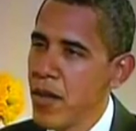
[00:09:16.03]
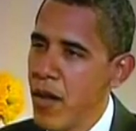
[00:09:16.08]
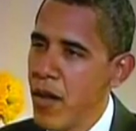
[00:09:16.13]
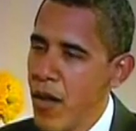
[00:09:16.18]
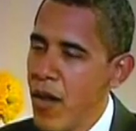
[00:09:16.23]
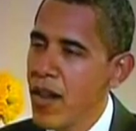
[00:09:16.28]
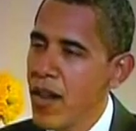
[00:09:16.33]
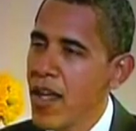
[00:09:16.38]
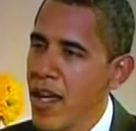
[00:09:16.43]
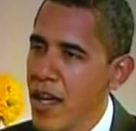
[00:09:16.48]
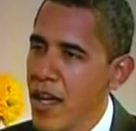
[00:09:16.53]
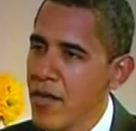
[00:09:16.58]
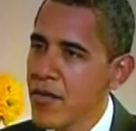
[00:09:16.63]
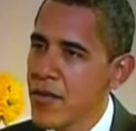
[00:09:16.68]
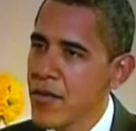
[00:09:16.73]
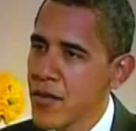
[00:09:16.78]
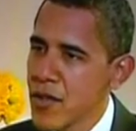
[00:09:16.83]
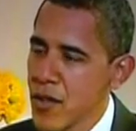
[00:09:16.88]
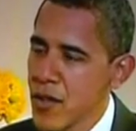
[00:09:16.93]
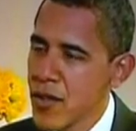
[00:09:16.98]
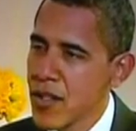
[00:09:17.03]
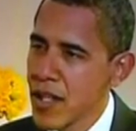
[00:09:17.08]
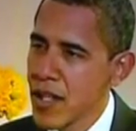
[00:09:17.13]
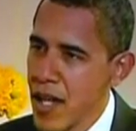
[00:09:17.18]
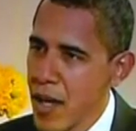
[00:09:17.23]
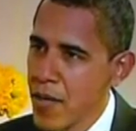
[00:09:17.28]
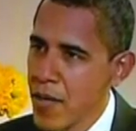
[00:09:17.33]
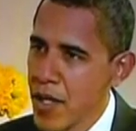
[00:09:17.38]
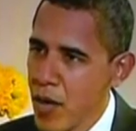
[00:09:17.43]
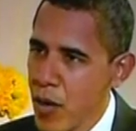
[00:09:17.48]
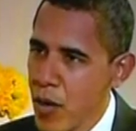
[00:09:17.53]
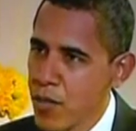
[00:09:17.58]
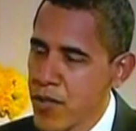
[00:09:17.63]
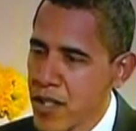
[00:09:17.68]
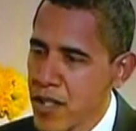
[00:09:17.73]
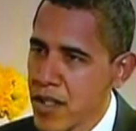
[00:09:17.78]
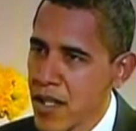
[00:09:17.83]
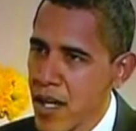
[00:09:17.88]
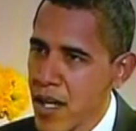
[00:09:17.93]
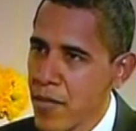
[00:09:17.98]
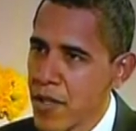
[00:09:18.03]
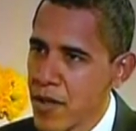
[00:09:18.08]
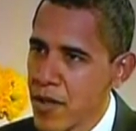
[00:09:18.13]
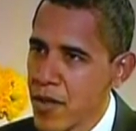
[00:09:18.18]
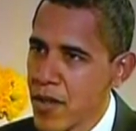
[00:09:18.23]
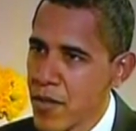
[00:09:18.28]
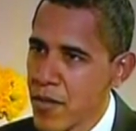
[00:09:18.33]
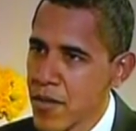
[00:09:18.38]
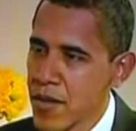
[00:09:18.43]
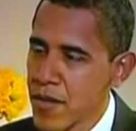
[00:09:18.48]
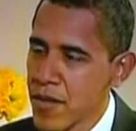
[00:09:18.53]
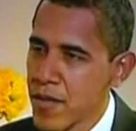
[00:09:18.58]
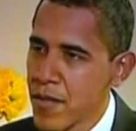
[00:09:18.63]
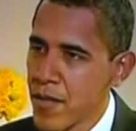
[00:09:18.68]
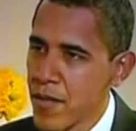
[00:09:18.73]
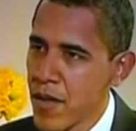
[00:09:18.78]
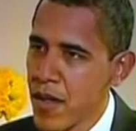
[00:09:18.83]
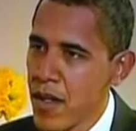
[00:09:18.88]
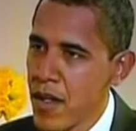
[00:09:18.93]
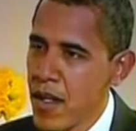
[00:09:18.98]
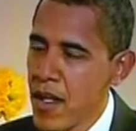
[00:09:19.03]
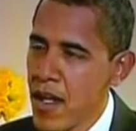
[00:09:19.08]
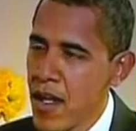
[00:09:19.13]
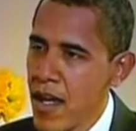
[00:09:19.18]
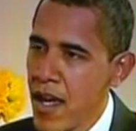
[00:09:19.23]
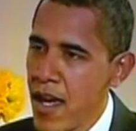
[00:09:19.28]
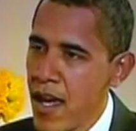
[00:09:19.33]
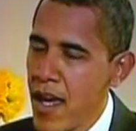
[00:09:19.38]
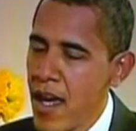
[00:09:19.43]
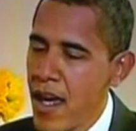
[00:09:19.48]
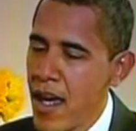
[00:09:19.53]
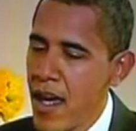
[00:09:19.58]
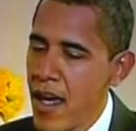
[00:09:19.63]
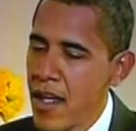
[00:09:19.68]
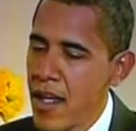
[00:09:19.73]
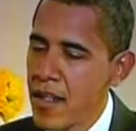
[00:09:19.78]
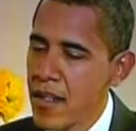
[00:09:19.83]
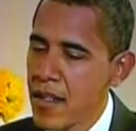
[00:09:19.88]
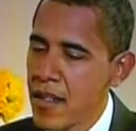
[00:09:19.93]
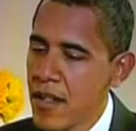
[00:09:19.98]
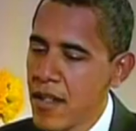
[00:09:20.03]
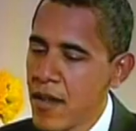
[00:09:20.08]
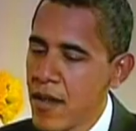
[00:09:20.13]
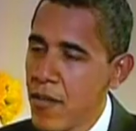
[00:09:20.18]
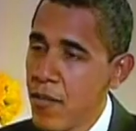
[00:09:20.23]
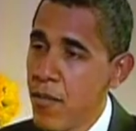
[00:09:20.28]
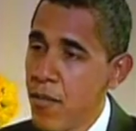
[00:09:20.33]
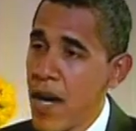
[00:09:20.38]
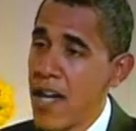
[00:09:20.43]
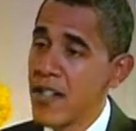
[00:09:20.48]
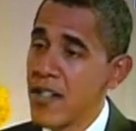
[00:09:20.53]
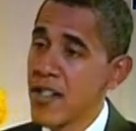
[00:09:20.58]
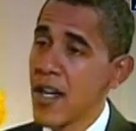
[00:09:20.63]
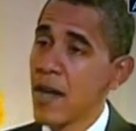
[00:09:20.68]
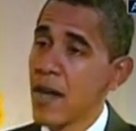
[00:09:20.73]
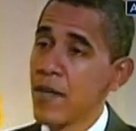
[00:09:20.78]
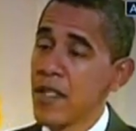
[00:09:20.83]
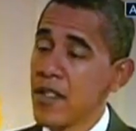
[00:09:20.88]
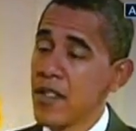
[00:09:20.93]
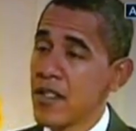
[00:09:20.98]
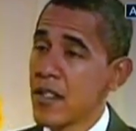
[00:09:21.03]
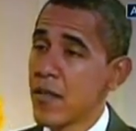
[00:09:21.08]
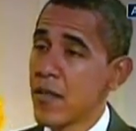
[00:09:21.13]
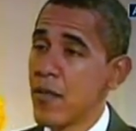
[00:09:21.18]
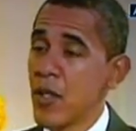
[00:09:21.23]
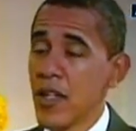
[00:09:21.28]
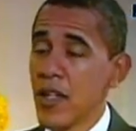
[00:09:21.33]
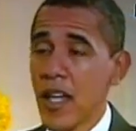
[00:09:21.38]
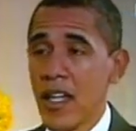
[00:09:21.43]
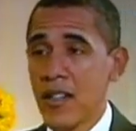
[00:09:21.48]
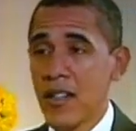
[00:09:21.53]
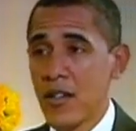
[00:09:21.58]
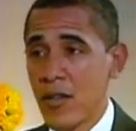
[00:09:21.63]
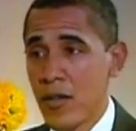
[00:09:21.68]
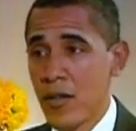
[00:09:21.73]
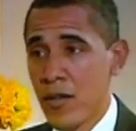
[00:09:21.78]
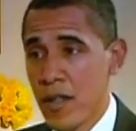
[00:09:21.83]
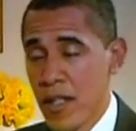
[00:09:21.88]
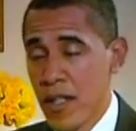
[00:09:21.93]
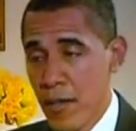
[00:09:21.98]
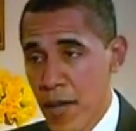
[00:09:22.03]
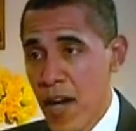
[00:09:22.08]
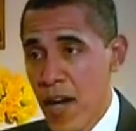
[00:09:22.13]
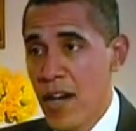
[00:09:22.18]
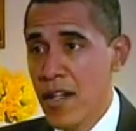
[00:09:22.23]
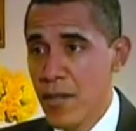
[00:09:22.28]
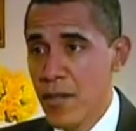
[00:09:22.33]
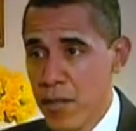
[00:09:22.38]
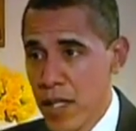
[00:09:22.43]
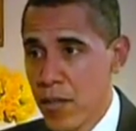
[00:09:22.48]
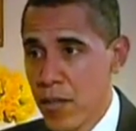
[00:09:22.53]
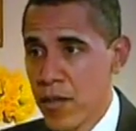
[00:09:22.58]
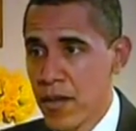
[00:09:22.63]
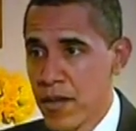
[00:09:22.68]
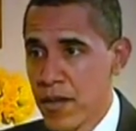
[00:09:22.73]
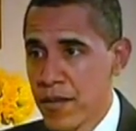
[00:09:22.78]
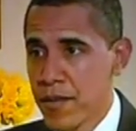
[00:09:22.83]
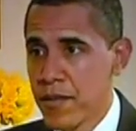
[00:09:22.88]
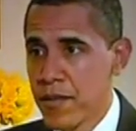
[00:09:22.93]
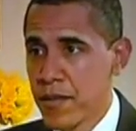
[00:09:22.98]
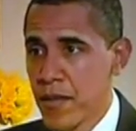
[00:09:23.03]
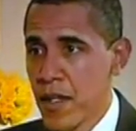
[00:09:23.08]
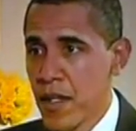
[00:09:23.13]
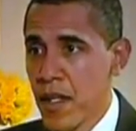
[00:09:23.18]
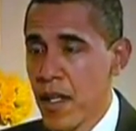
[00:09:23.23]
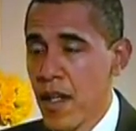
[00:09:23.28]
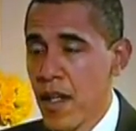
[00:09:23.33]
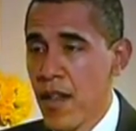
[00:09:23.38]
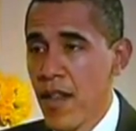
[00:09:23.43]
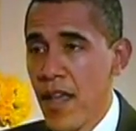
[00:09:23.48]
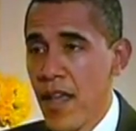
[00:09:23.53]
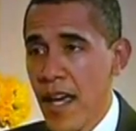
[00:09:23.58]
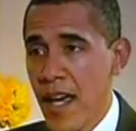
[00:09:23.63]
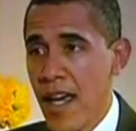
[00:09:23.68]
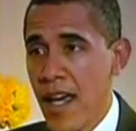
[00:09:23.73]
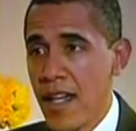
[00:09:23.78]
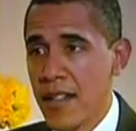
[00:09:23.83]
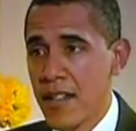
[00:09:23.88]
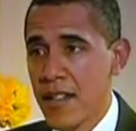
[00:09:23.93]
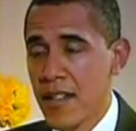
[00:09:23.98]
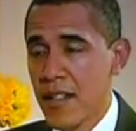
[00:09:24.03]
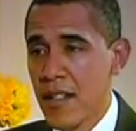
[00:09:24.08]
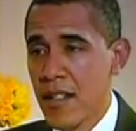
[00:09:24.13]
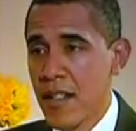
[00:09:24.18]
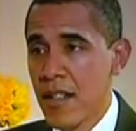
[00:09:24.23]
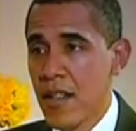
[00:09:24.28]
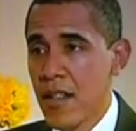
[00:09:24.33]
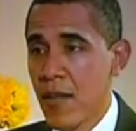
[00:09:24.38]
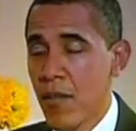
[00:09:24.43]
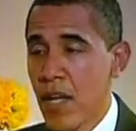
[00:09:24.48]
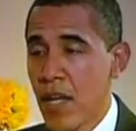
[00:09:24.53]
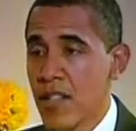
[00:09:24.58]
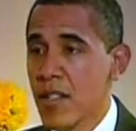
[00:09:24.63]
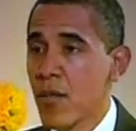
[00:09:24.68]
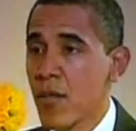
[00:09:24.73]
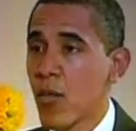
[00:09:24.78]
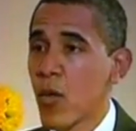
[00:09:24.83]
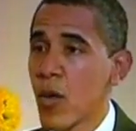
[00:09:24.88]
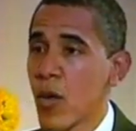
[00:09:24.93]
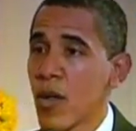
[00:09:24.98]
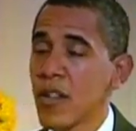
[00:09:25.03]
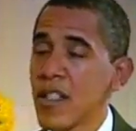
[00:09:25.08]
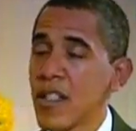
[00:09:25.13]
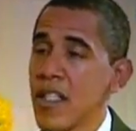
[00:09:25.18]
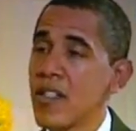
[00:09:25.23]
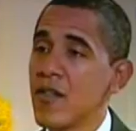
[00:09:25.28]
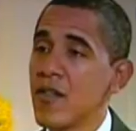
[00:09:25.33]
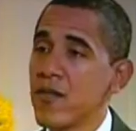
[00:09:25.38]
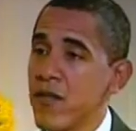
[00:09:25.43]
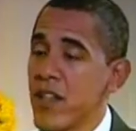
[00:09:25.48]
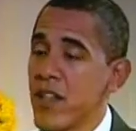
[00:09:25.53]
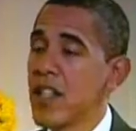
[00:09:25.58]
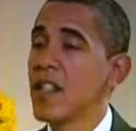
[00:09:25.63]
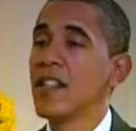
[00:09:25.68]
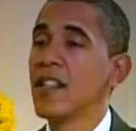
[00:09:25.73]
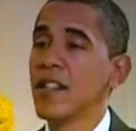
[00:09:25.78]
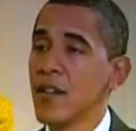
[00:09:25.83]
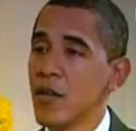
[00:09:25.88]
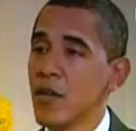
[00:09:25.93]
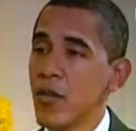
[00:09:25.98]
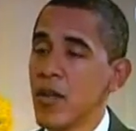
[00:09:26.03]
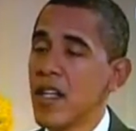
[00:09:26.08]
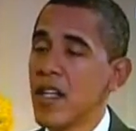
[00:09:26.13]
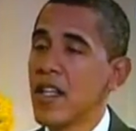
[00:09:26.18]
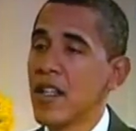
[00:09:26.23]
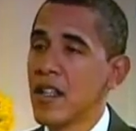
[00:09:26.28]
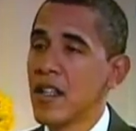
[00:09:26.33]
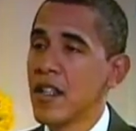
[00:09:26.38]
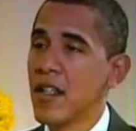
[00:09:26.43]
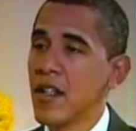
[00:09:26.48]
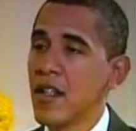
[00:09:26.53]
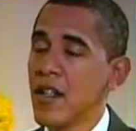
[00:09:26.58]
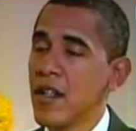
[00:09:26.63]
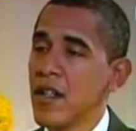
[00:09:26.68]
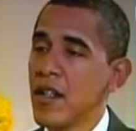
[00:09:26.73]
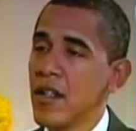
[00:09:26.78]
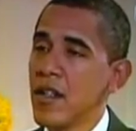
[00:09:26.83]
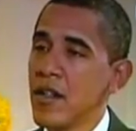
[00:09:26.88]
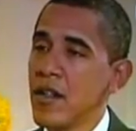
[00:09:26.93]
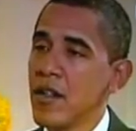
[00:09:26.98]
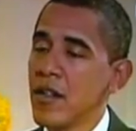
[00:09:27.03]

people all have certain common hopes and common dreams. And my job is to communicate to the American people that the Muslim world is filled with